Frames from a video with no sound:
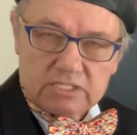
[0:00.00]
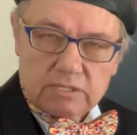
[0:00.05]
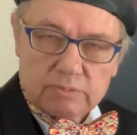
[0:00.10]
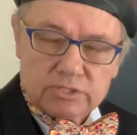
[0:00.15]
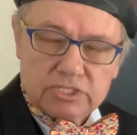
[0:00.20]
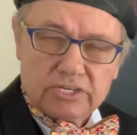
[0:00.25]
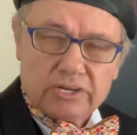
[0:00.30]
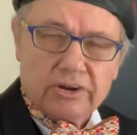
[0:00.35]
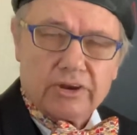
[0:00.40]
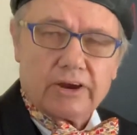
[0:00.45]

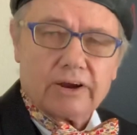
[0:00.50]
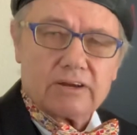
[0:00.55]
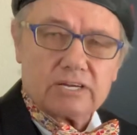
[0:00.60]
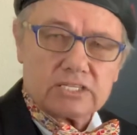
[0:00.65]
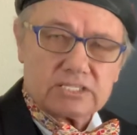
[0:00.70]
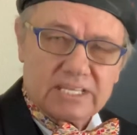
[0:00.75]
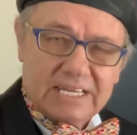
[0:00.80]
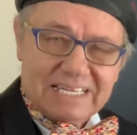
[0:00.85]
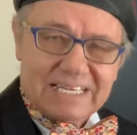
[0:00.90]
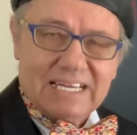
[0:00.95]

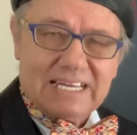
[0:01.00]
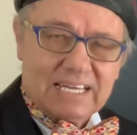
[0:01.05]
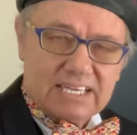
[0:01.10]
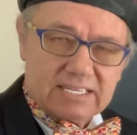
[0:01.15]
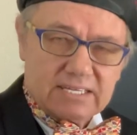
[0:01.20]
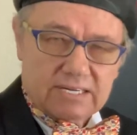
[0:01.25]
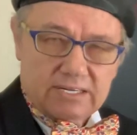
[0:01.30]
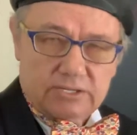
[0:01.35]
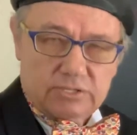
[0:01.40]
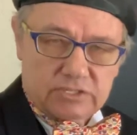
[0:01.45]
subsidiaries. They needed
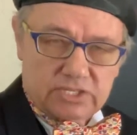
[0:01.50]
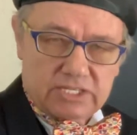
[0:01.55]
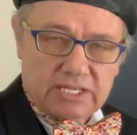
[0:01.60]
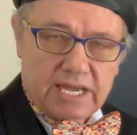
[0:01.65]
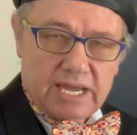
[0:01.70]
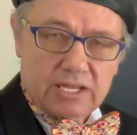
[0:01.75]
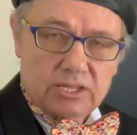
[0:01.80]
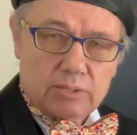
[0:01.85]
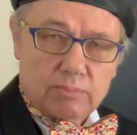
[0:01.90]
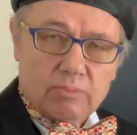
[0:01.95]
to
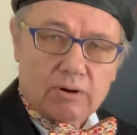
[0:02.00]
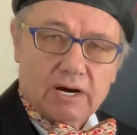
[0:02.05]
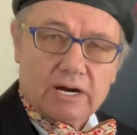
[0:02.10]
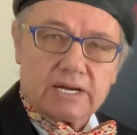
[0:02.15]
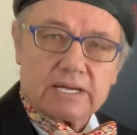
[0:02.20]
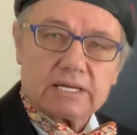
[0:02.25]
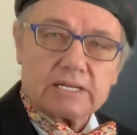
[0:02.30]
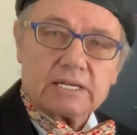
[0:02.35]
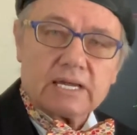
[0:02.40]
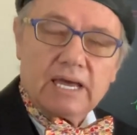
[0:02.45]
understand the
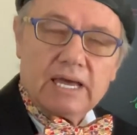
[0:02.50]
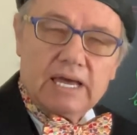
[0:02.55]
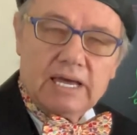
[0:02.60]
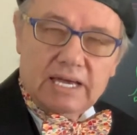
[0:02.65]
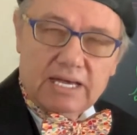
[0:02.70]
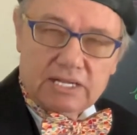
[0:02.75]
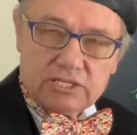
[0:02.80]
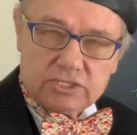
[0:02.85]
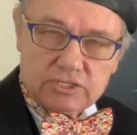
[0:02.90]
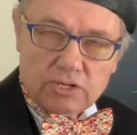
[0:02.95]
market,
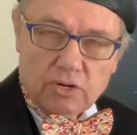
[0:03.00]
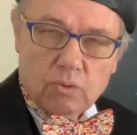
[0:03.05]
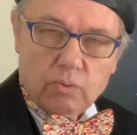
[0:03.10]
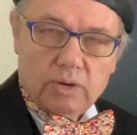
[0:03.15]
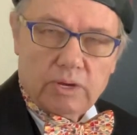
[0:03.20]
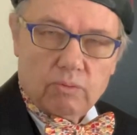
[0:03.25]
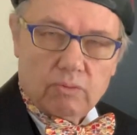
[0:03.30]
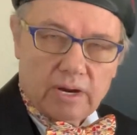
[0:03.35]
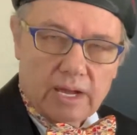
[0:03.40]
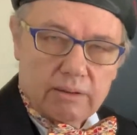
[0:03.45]
and so
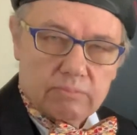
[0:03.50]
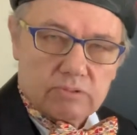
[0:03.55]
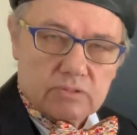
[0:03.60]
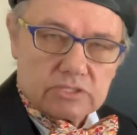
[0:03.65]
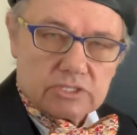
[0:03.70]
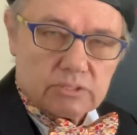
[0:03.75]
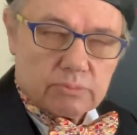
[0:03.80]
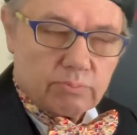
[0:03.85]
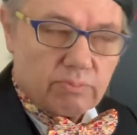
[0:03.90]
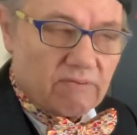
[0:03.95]
we were able
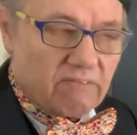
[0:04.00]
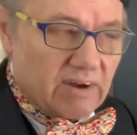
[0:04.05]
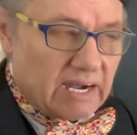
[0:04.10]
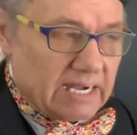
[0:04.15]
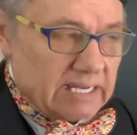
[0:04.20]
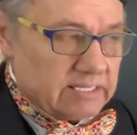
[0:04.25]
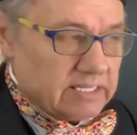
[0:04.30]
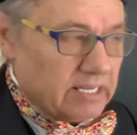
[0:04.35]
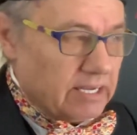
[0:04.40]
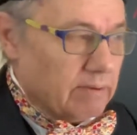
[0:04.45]
to
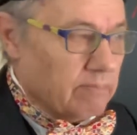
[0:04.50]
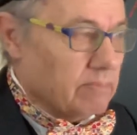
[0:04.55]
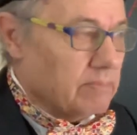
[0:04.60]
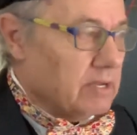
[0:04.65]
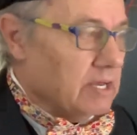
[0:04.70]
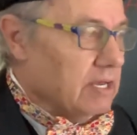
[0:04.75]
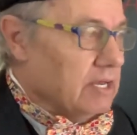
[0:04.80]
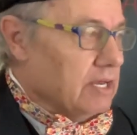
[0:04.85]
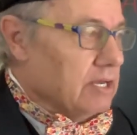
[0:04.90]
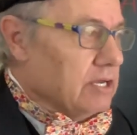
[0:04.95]
provide them
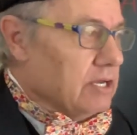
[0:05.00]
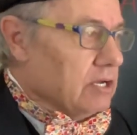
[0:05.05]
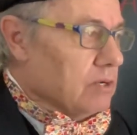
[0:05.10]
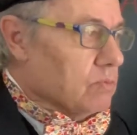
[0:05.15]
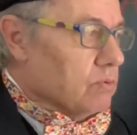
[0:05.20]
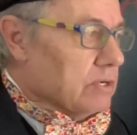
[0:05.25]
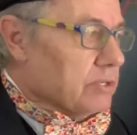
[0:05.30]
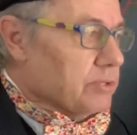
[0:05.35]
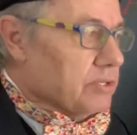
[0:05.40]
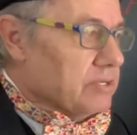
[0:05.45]

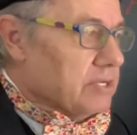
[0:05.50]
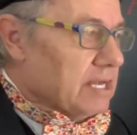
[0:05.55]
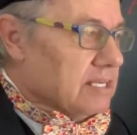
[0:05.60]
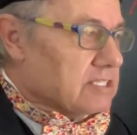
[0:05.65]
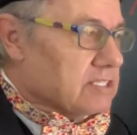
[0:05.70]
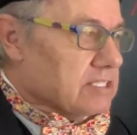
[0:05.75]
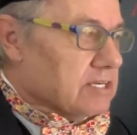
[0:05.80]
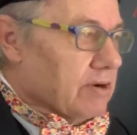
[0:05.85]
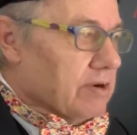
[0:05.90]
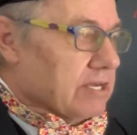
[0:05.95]
with the
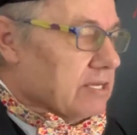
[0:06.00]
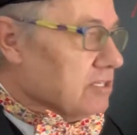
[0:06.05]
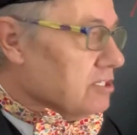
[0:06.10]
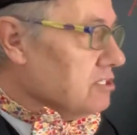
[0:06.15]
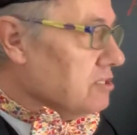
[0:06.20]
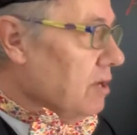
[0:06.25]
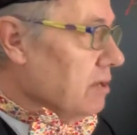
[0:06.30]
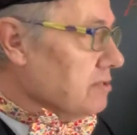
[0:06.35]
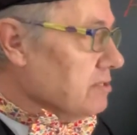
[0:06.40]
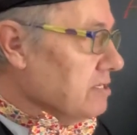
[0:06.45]
necessary
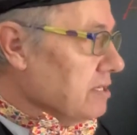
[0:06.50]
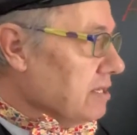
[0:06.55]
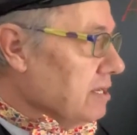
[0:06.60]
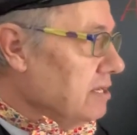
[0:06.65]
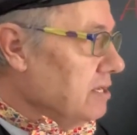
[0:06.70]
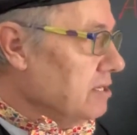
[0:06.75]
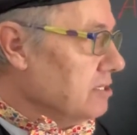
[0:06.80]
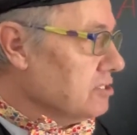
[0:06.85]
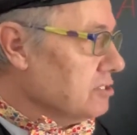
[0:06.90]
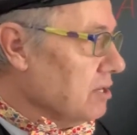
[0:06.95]
consulting
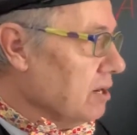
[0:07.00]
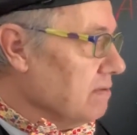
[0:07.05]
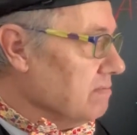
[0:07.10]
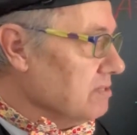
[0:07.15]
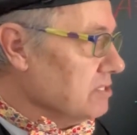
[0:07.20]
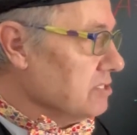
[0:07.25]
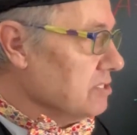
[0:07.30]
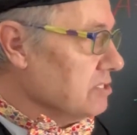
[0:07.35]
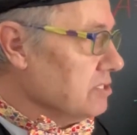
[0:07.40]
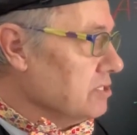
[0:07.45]

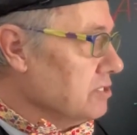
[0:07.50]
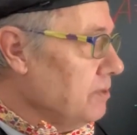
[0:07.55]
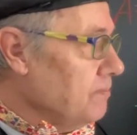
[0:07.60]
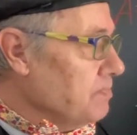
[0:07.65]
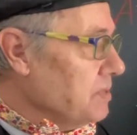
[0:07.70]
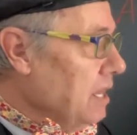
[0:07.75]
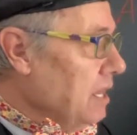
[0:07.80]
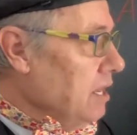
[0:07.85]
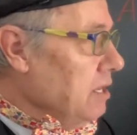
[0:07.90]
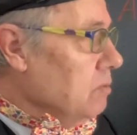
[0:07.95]
services.
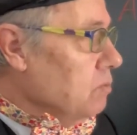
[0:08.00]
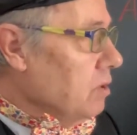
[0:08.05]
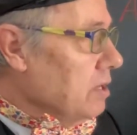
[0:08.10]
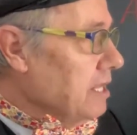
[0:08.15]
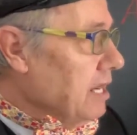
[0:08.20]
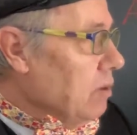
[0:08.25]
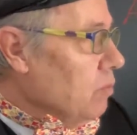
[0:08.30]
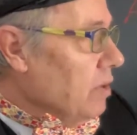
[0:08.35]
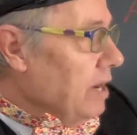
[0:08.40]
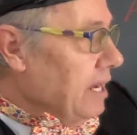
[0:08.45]
Well,
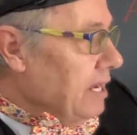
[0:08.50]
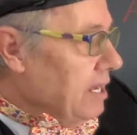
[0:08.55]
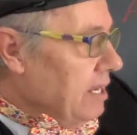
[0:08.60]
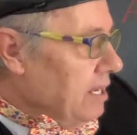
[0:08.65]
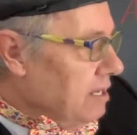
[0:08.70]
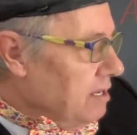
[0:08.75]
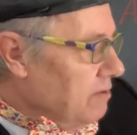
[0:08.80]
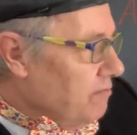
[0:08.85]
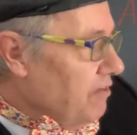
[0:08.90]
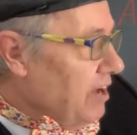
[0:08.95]
anyway,
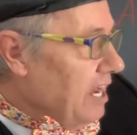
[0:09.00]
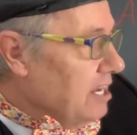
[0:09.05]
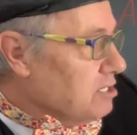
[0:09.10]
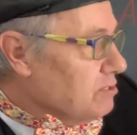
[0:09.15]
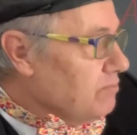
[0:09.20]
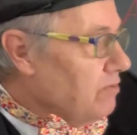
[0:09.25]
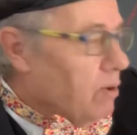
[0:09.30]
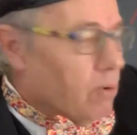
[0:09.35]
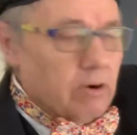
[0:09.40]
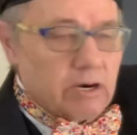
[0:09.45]
fast
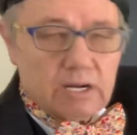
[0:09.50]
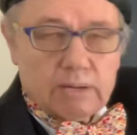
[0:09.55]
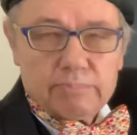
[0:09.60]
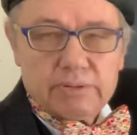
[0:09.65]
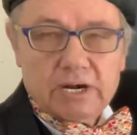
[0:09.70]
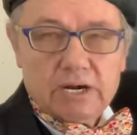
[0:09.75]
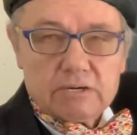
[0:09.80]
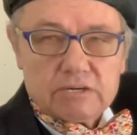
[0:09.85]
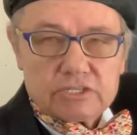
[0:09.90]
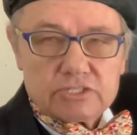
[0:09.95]
forward up
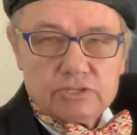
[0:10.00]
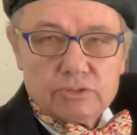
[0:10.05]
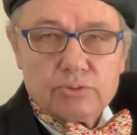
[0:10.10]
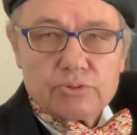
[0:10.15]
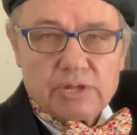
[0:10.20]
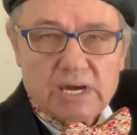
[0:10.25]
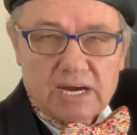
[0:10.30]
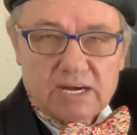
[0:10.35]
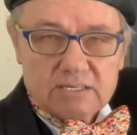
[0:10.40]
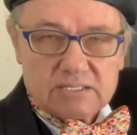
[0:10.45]
here to
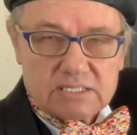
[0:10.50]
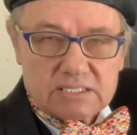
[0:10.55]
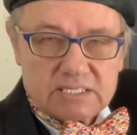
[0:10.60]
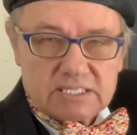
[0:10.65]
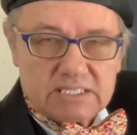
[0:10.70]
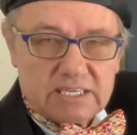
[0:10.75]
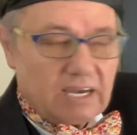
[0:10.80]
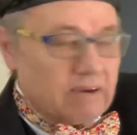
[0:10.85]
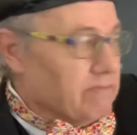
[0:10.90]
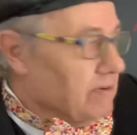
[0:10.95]

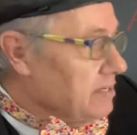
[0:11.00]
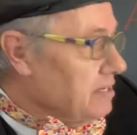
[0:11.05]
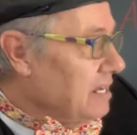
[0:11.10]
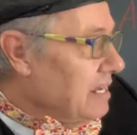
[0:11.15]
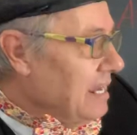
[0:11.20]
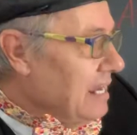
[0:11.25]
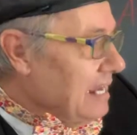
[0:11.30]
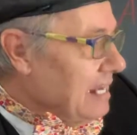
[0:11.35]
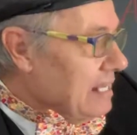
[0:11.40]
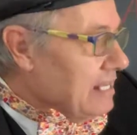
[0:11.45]
2007.
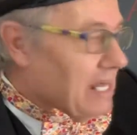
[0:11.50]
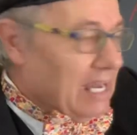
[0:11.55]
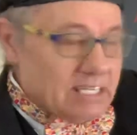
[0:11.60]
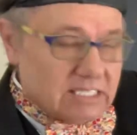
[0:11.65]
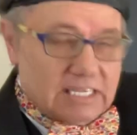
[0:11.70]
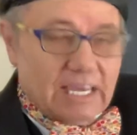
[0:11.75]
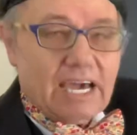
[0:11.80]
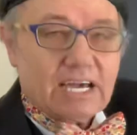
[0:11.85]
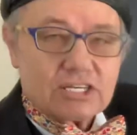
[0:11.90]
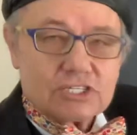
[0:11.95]

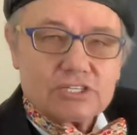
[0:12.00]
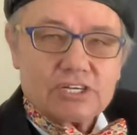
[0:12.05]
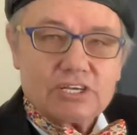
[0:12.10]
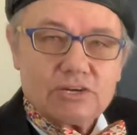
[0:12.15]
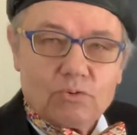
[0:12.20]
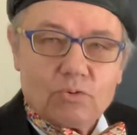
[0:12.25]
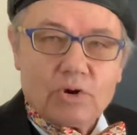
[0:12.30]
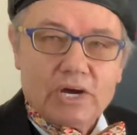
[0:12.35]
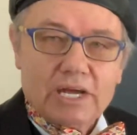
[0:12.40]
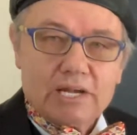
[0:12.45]
That's actually
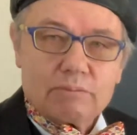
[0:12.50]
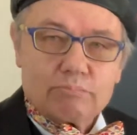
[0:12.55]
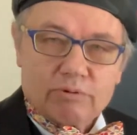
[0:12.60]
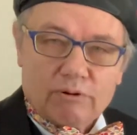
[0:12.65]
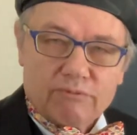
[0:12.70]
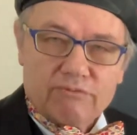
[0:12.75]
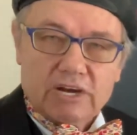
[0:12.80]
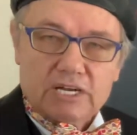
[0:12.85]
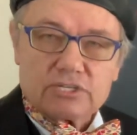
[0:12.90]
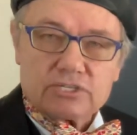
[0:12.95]
when
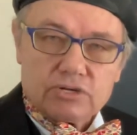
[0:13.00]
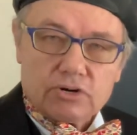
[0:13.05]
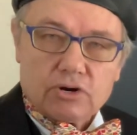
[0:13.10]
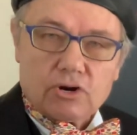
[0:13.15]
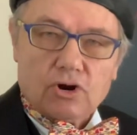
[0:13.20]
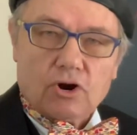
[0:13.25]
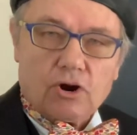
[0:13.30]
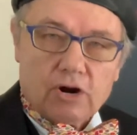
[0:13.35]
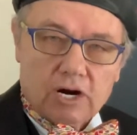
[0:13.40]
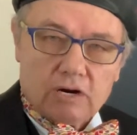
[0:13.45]
Professor
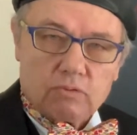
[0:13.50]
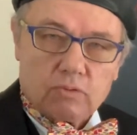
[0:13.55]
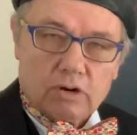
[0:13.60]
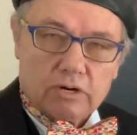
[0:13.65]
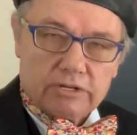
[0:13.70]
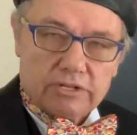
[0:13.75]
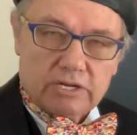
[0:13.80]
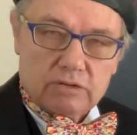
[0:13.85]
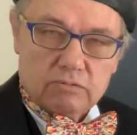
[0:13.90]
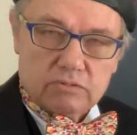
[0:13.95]

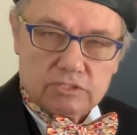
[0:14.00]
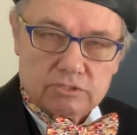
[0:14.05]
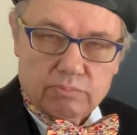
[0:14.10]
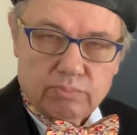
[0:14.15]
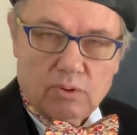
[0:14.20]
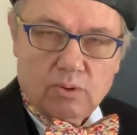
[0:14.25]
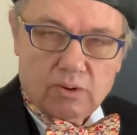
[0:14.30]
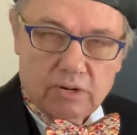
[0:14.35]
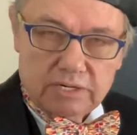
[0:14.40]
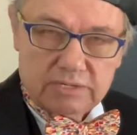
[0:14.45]
CardWorthy was
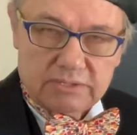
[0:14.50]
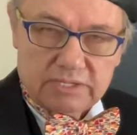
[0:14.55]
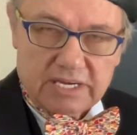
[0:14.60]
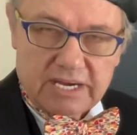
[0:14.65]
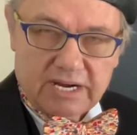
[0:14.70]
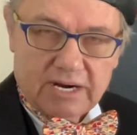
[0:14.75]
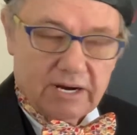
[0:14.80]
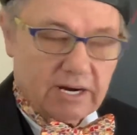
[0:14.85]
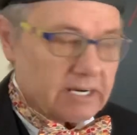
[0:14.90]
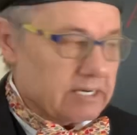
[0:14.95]
born, the
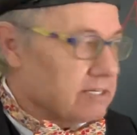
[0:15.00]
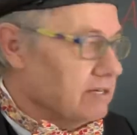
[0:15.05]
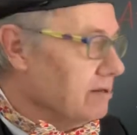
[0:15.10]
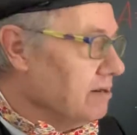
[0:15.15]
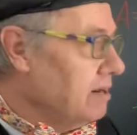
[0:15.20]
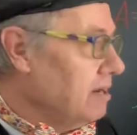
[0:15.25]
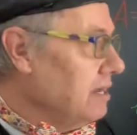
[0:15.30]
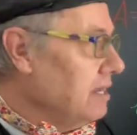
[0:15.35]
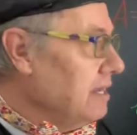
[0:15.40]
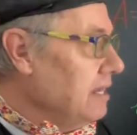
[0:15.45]
character.